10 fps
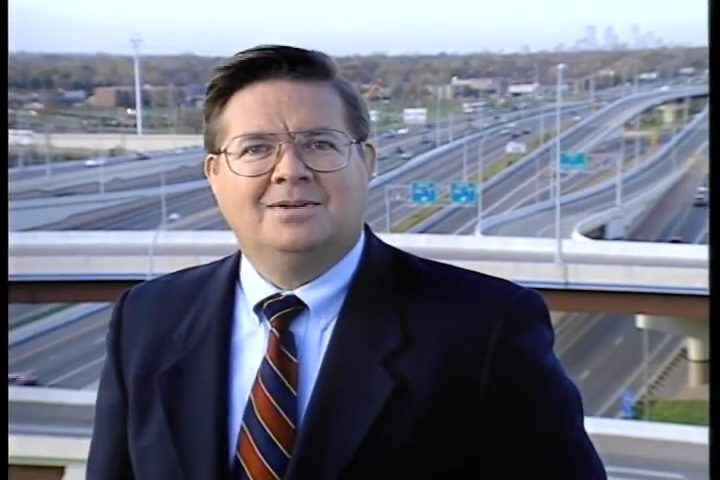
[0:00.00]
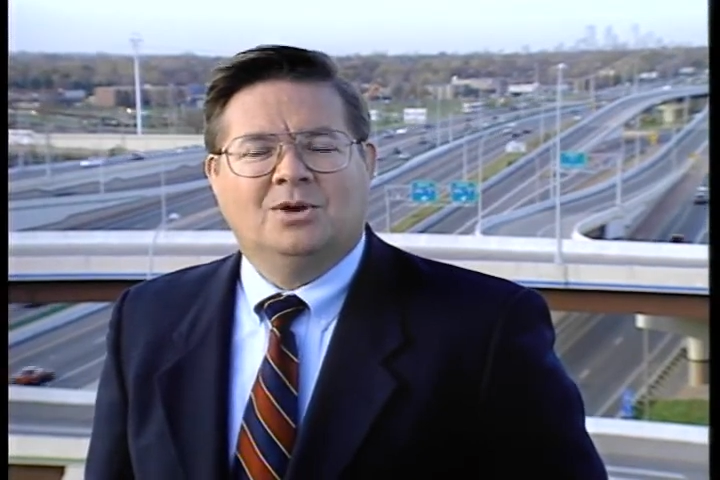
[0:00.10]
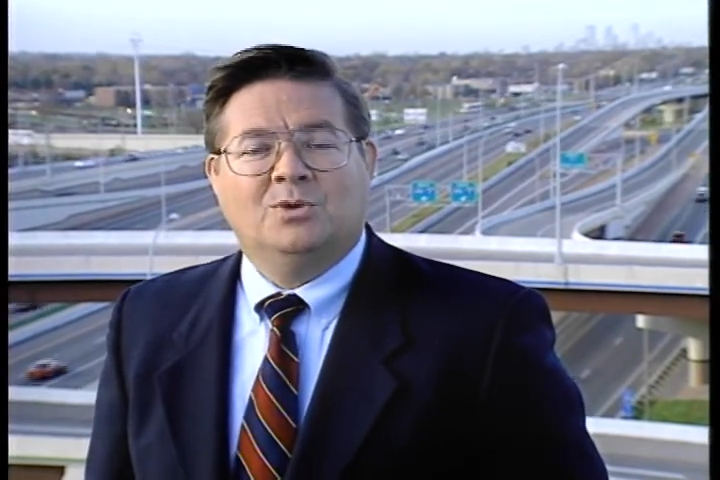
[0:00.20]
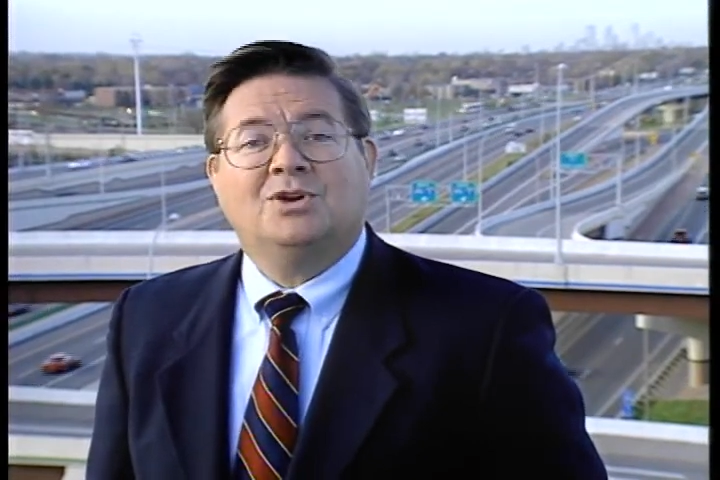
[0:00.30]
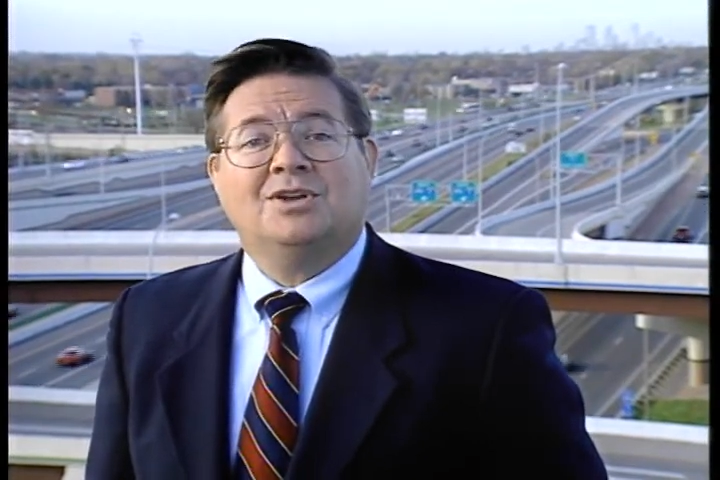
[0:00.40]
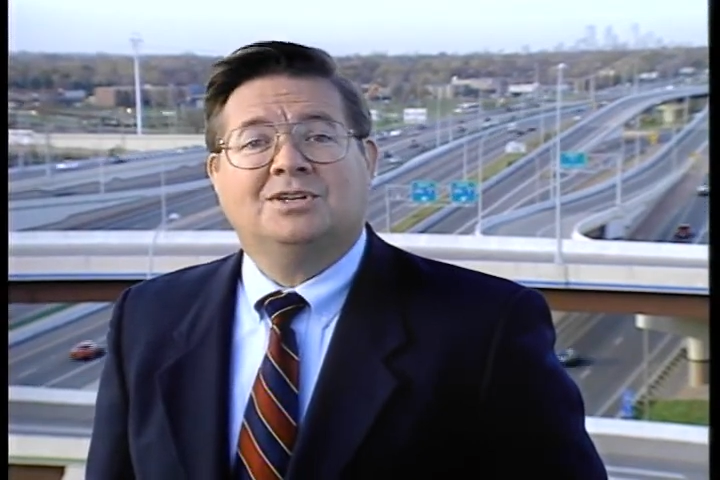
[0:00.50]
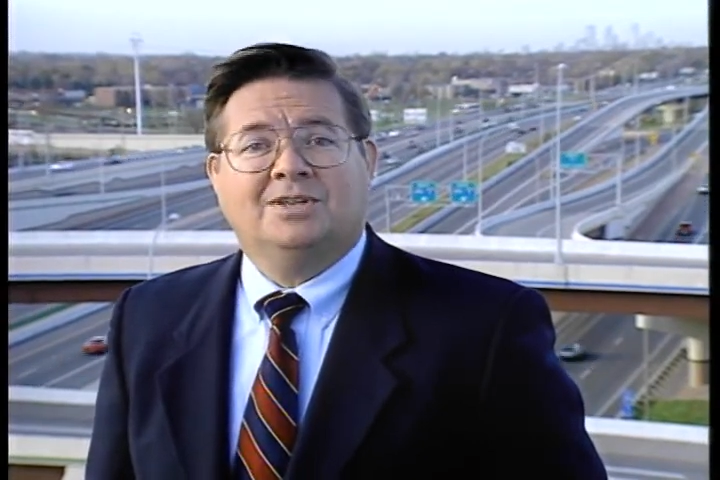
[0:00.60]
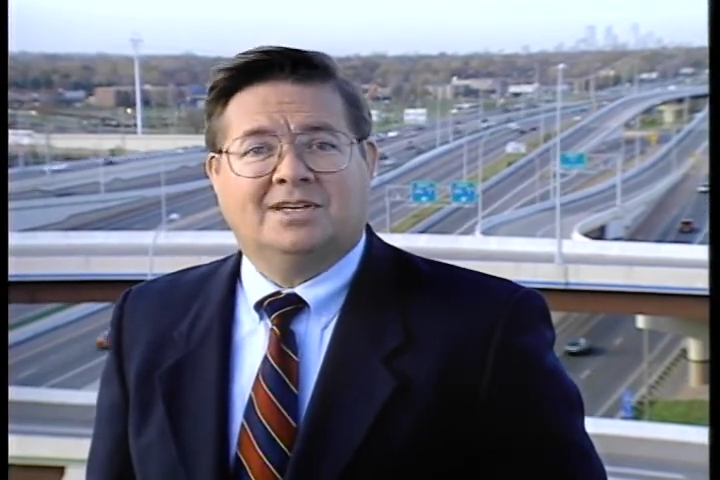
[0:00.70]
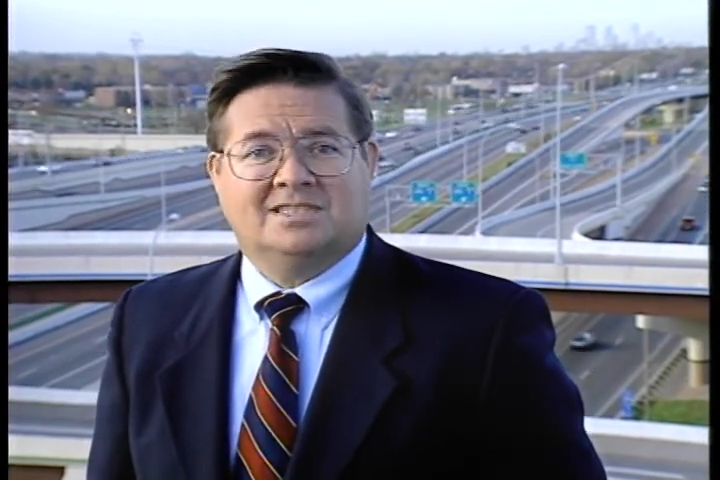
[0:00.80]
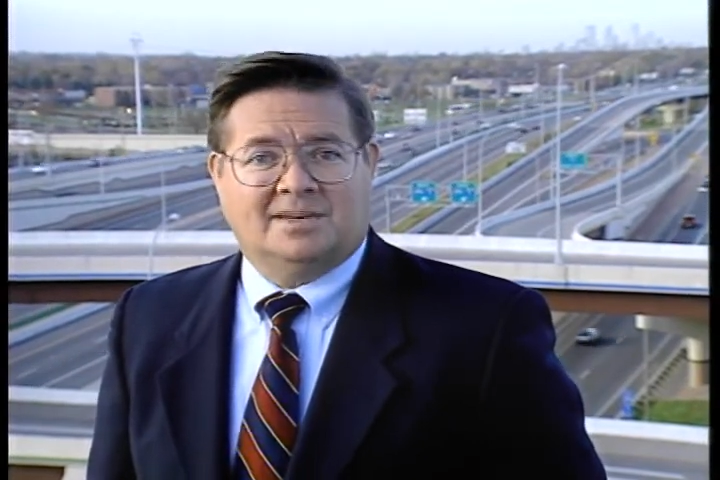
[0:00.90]
we're going to
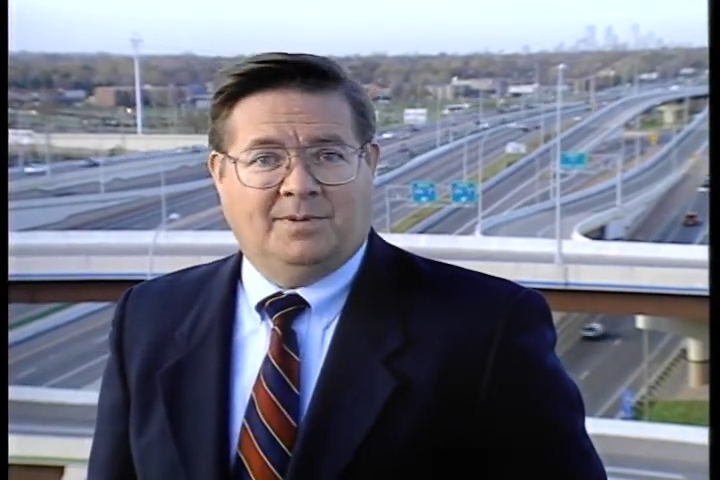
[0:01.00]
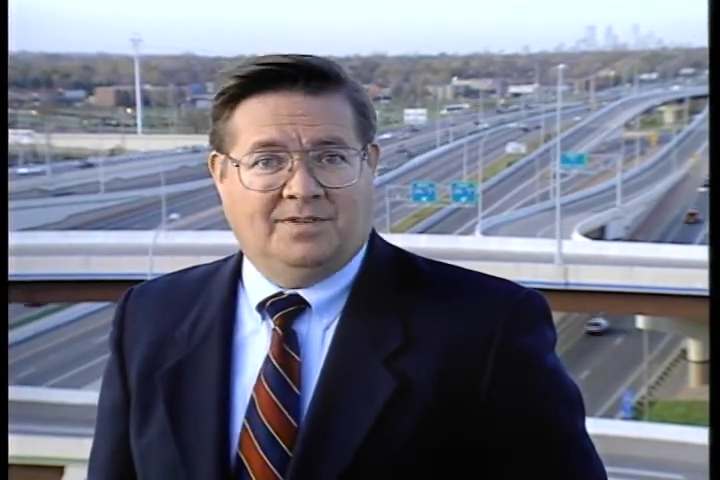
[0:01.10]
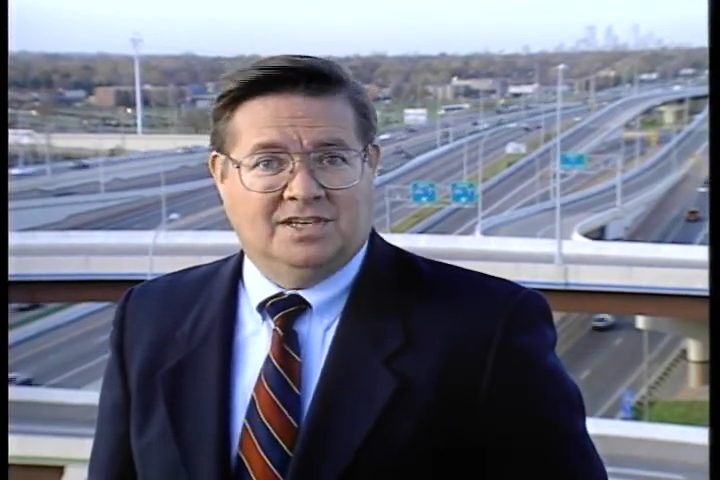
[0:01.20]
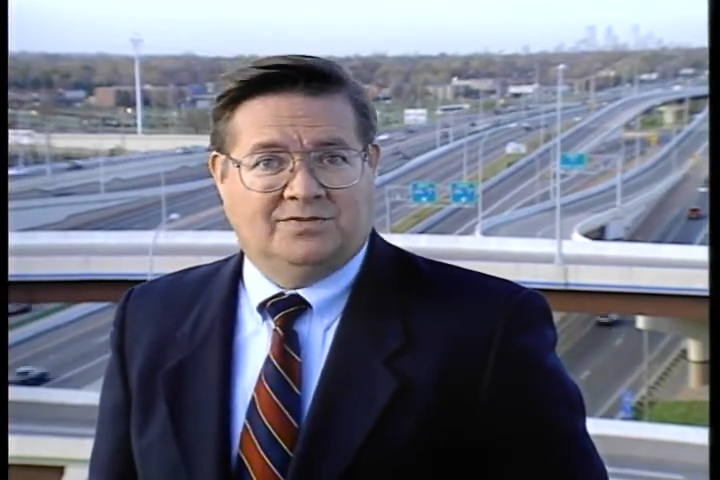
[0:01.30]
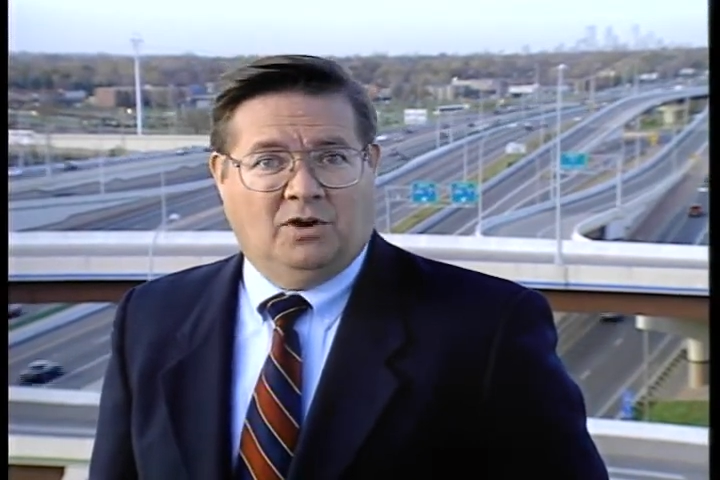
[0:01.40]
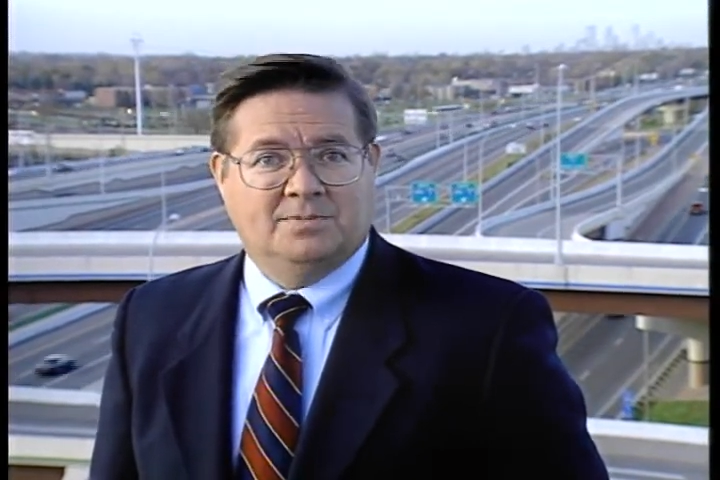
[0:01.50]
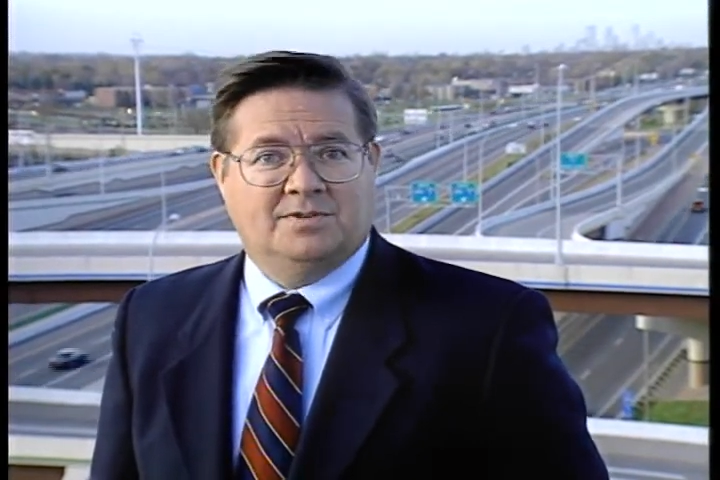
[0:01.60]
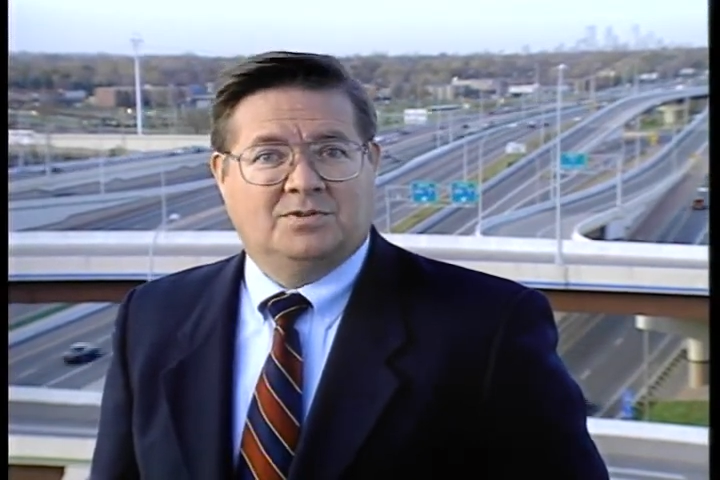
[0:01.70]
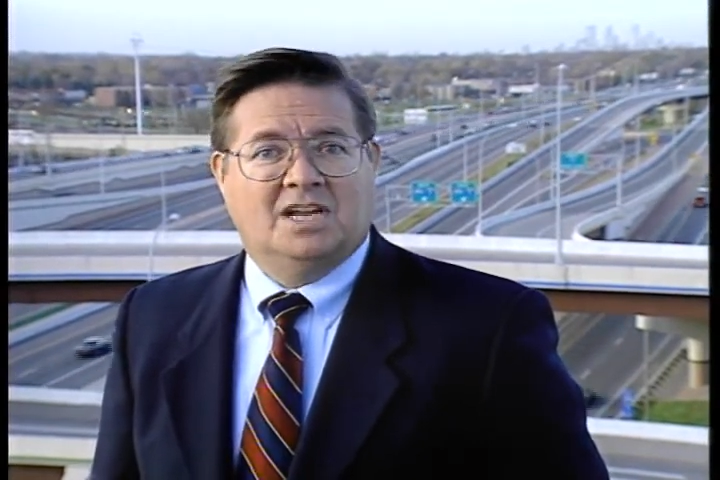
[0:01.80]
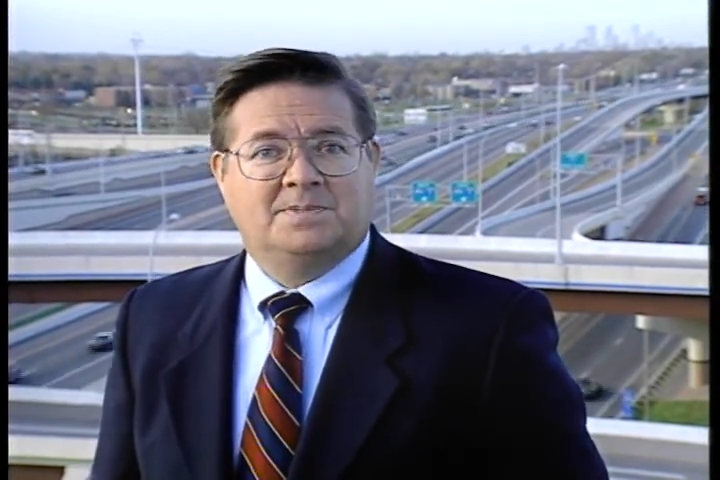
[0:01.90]
look at some of these forms
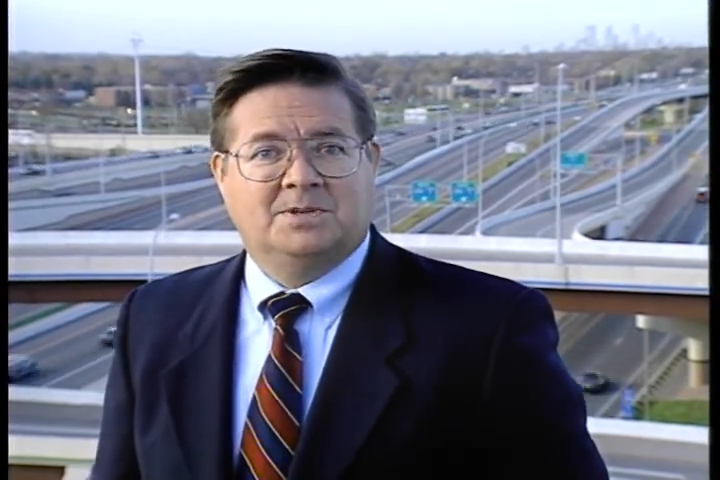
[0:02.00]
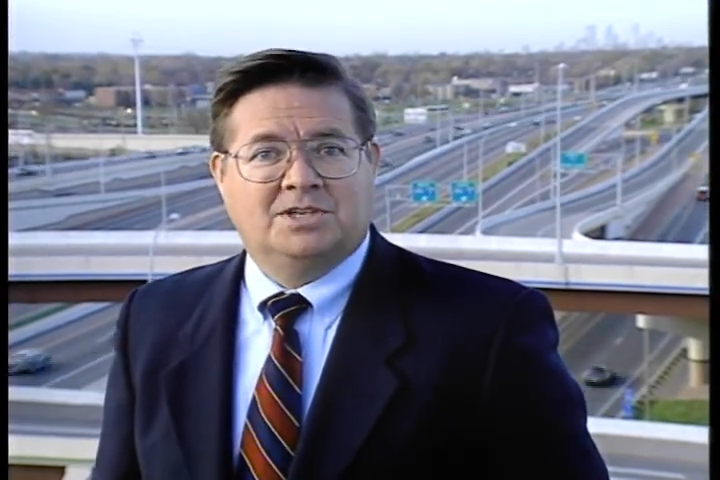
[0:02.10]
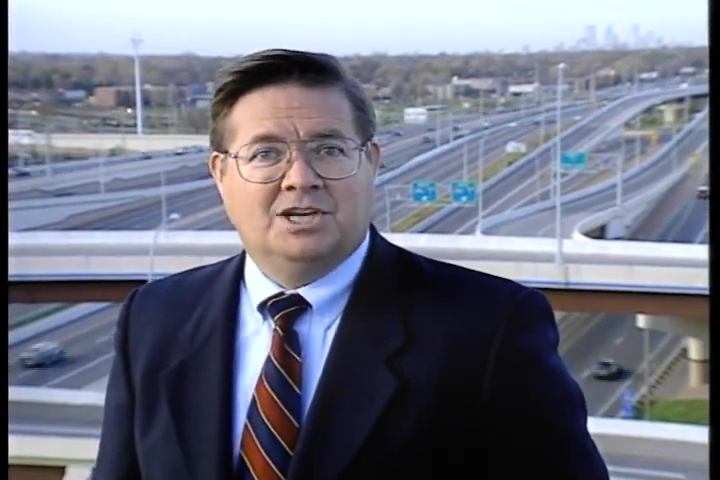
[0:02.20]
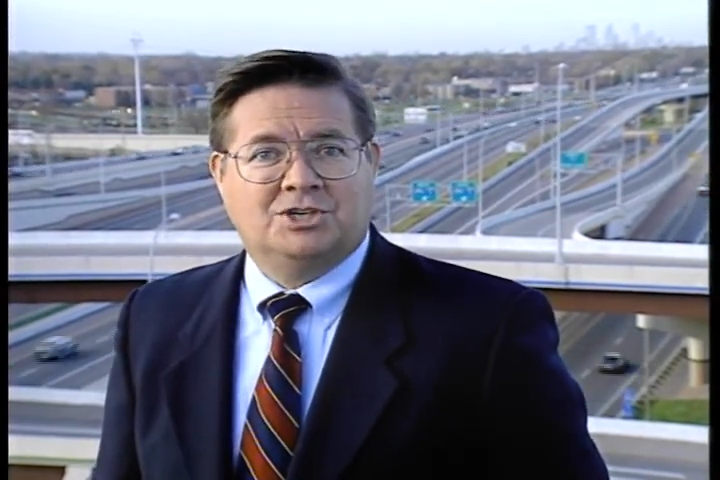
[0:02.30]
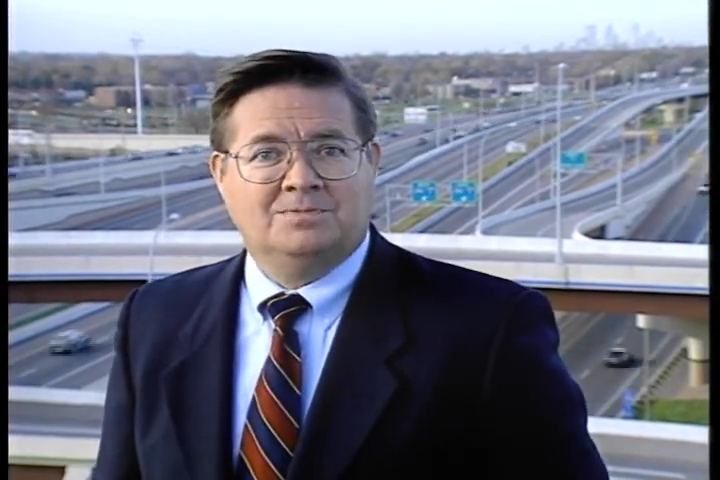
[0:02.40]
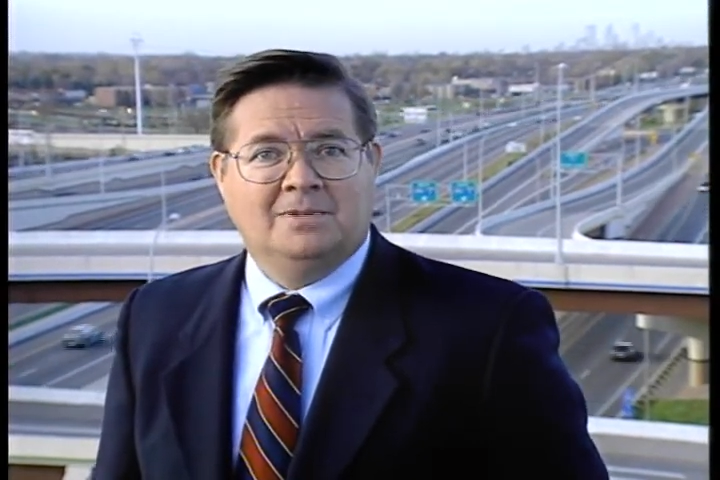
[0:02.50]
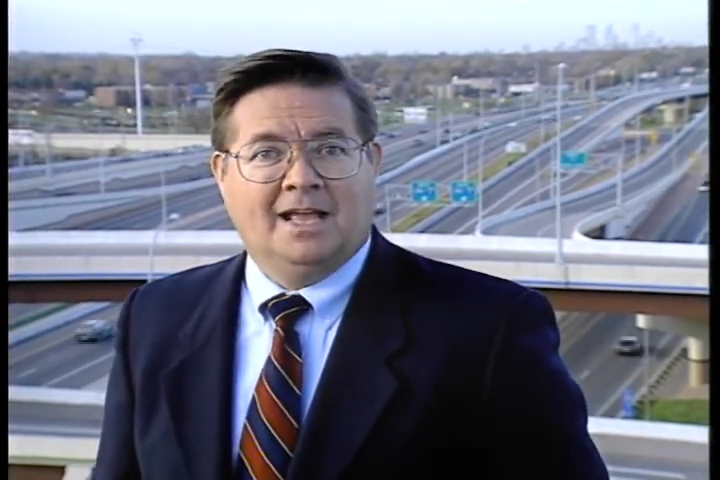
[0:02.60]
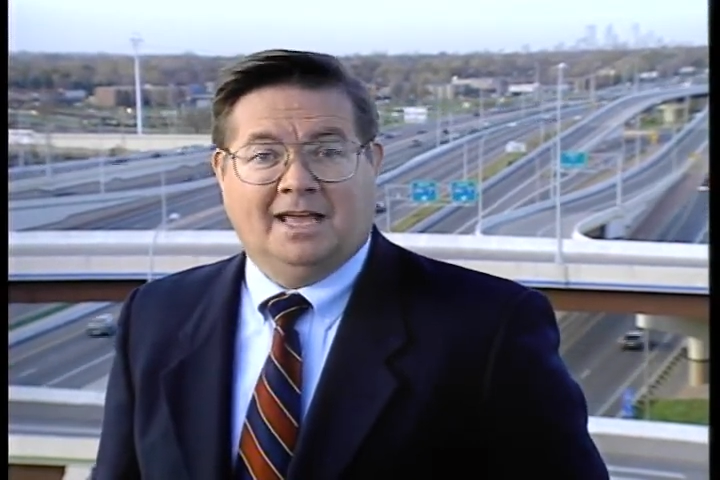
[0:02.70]
of transportation